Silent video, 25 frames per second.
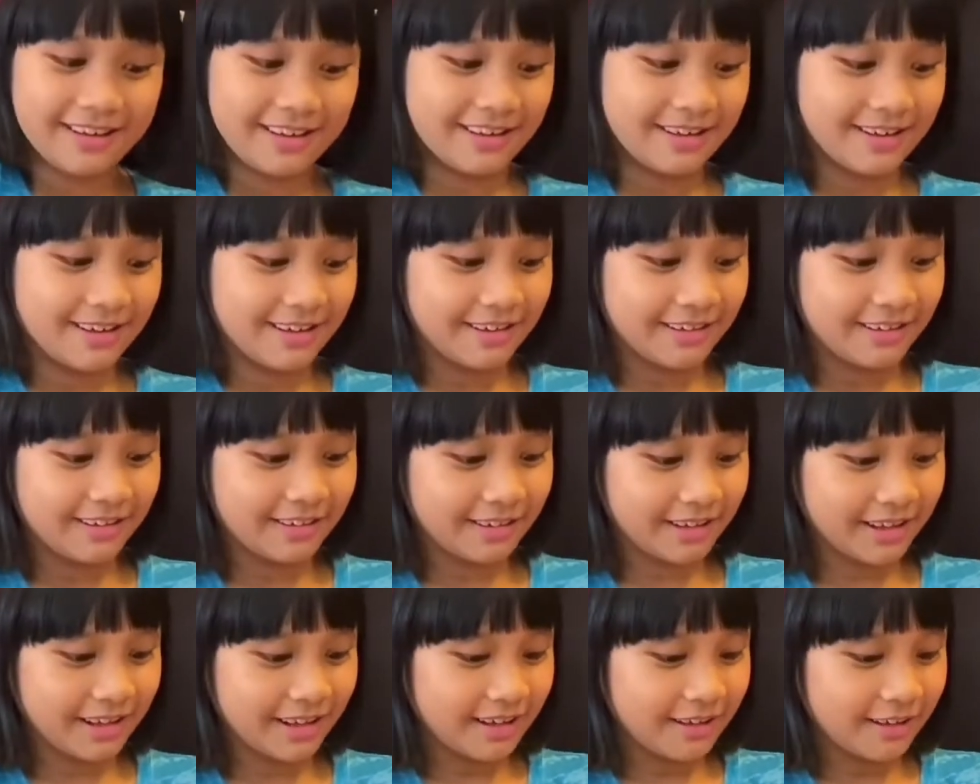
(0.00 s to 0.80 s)

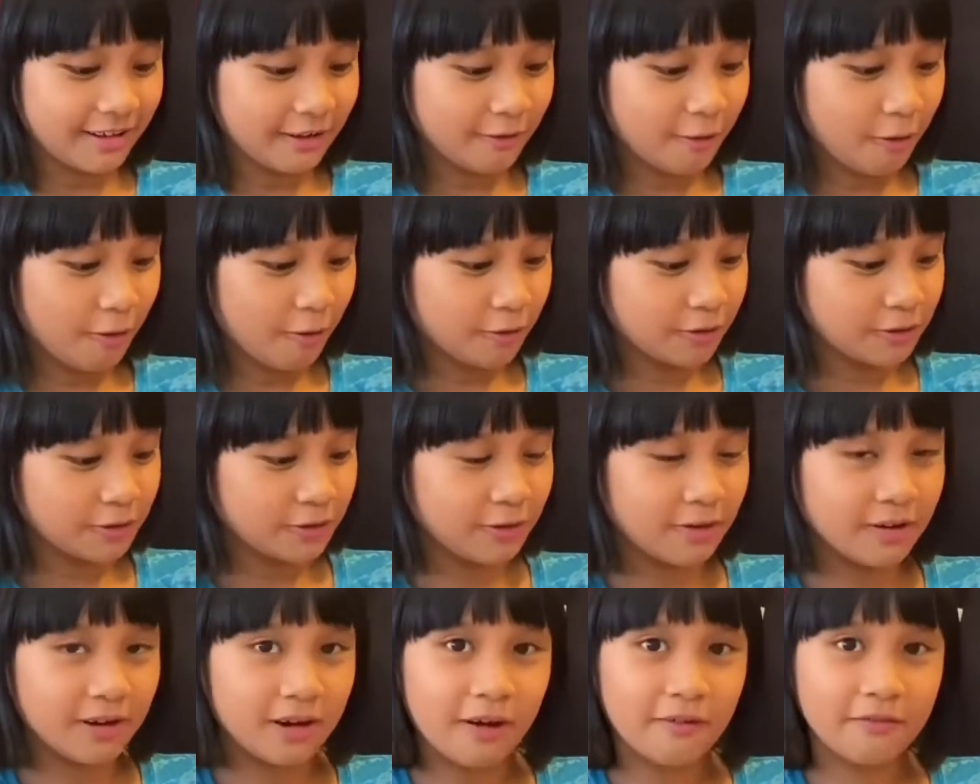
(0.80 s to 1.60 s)
Skill also loves
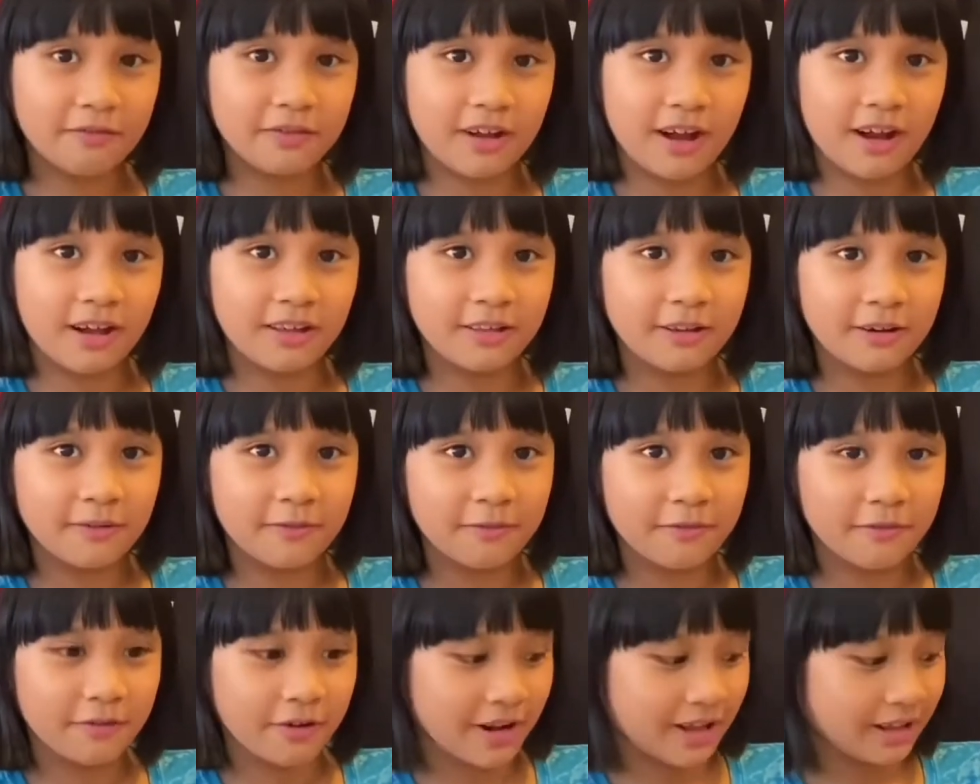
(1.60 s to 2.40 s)
other
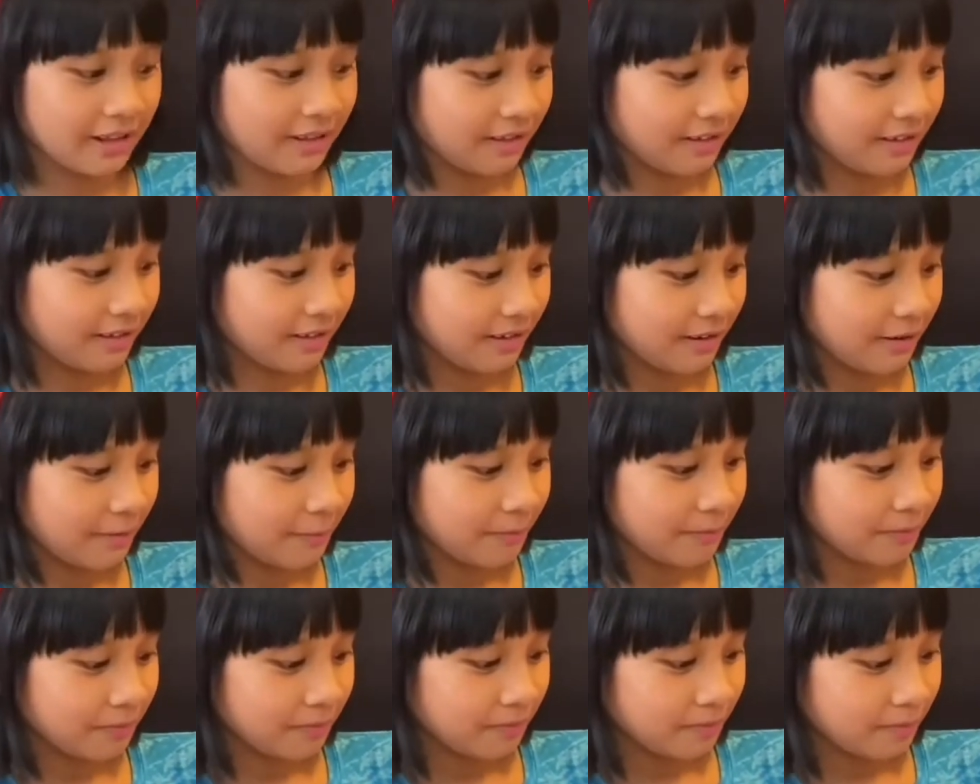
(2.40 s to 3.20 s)
friends,
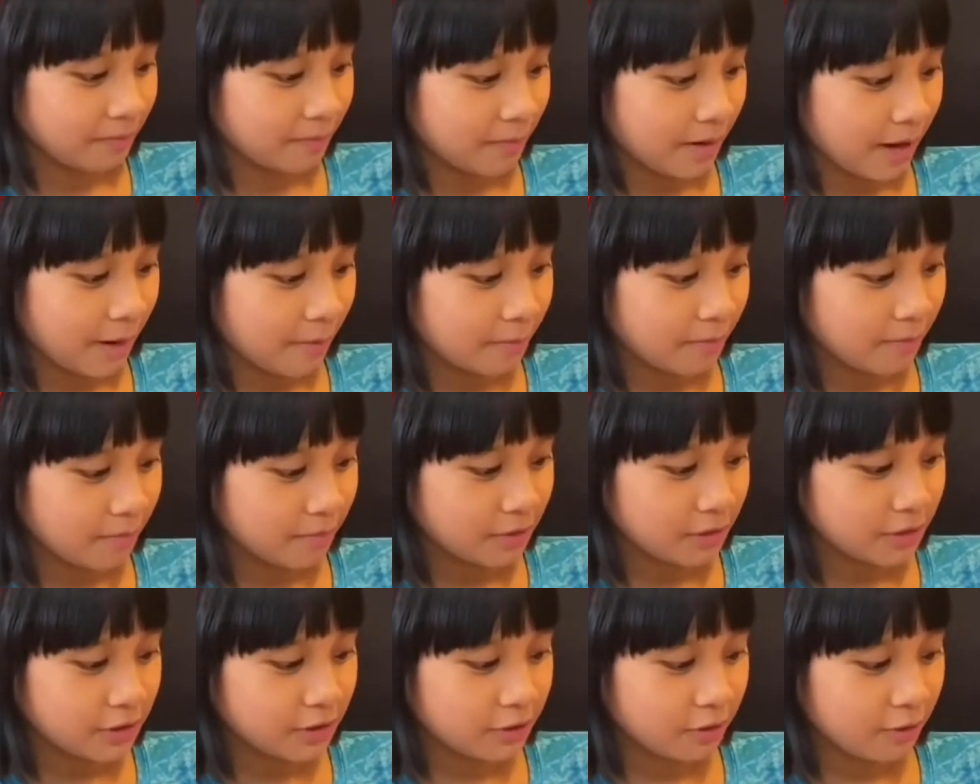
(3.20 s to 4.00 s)
but she
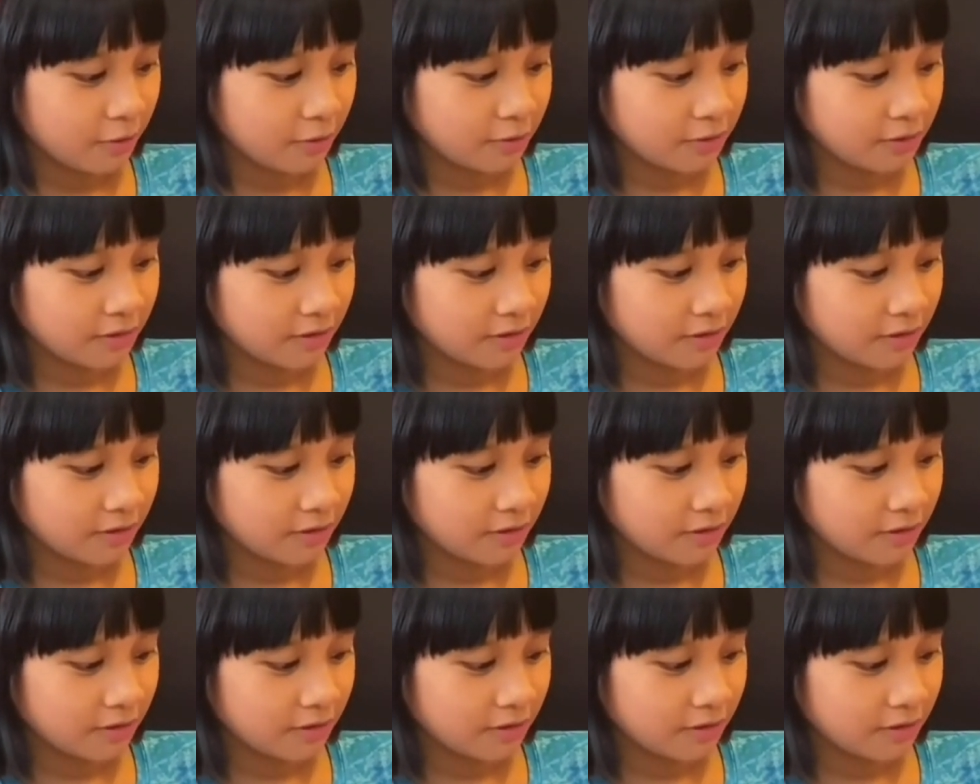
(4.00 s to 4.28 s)
also likes